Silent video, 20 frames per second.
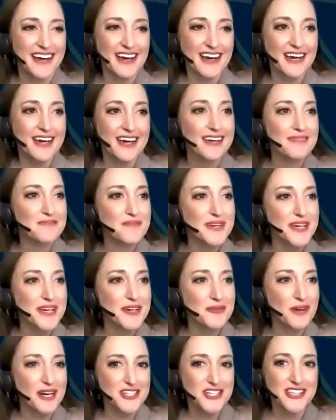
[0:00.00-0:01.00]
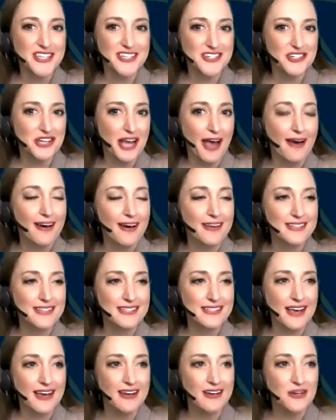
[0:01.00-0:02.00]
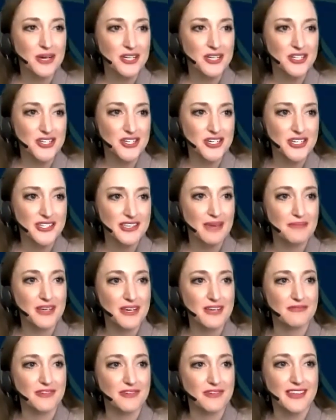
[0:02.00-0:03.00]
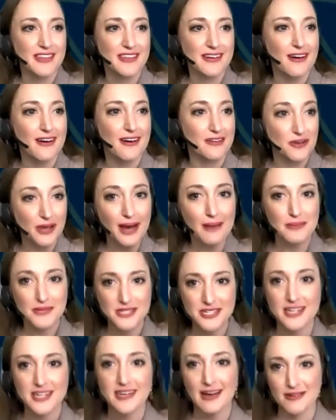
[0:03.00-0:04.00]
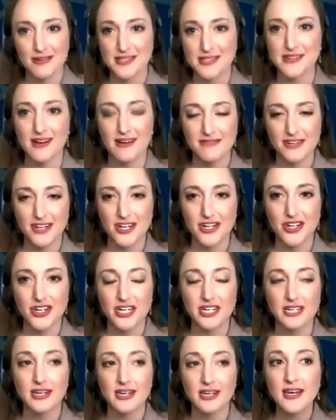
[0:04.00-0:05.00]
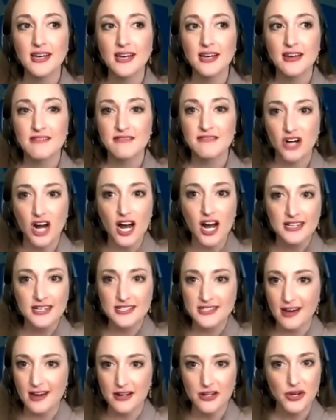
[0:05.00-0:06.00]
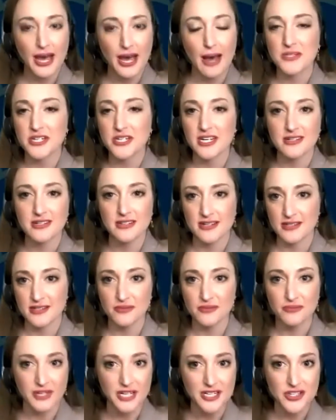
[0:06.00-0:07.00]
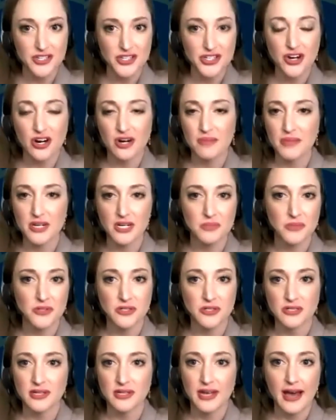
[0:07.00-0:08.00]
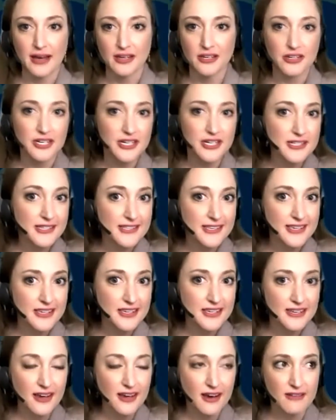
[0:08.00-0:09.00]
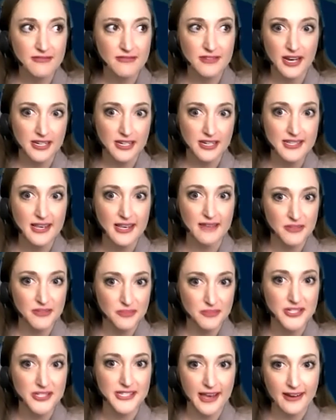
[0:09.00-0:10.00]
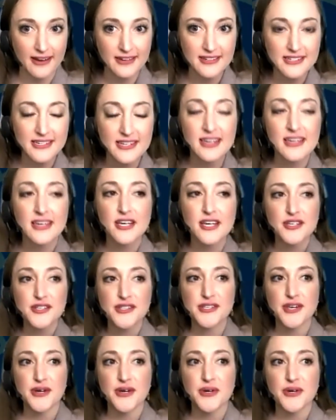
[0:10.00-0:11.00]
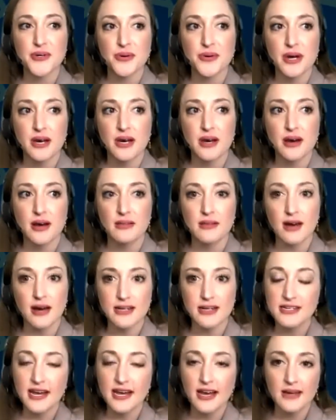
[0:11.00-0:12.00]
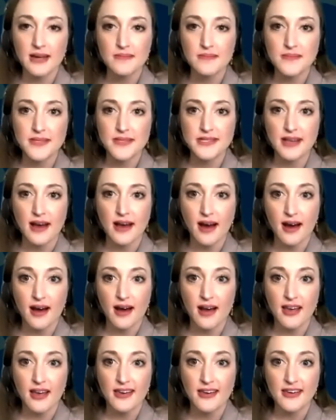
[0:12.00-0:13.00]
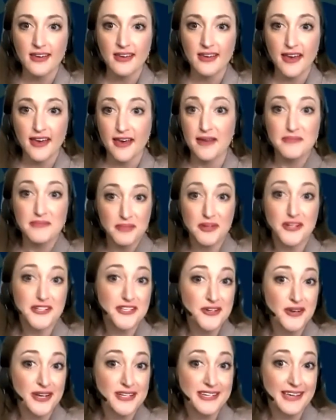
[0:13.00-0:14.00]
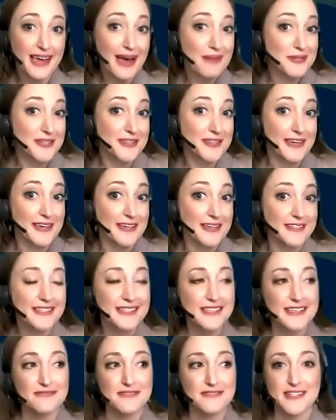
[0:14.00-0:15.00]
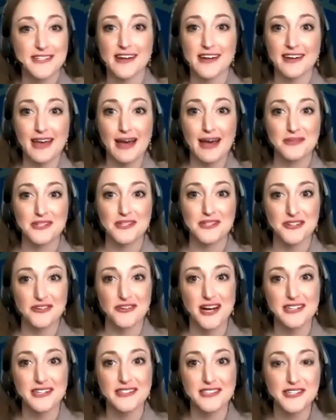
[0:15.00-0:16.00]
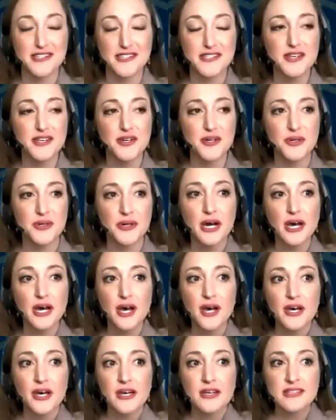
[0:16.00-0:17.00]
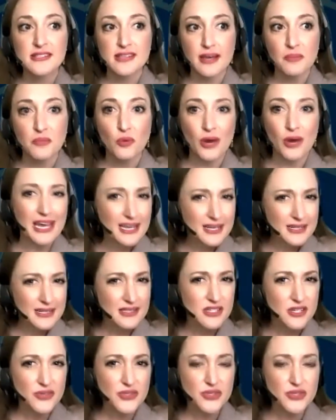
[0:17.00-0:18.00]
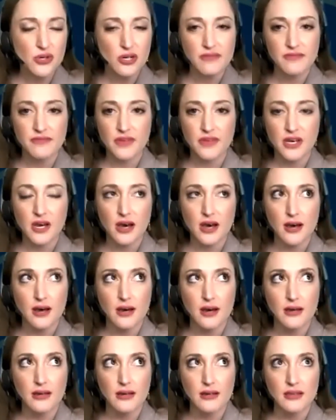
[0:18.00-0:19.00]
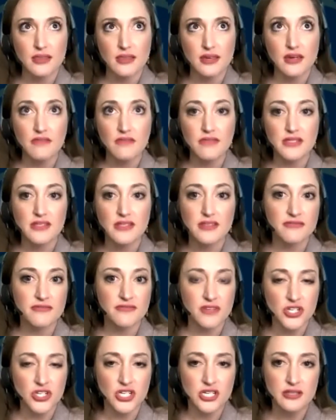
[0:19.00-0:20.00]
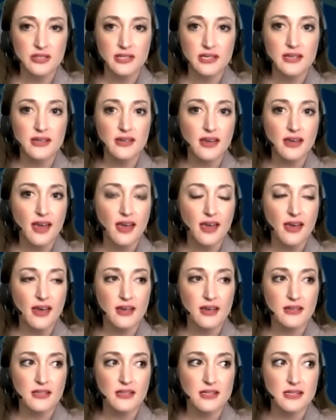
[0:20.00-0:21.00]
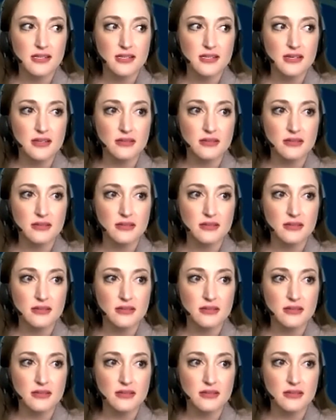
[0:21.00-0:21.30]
I'm watching the chat on the side. A question just came in with auto captioning, how it's not very good. For us, auto captioning doesn't reach our minimal accuracy of 97%. So a lot of times I am the person who has to caption things if it's not captioned correctly. So some ways to sort of think of this efficiently and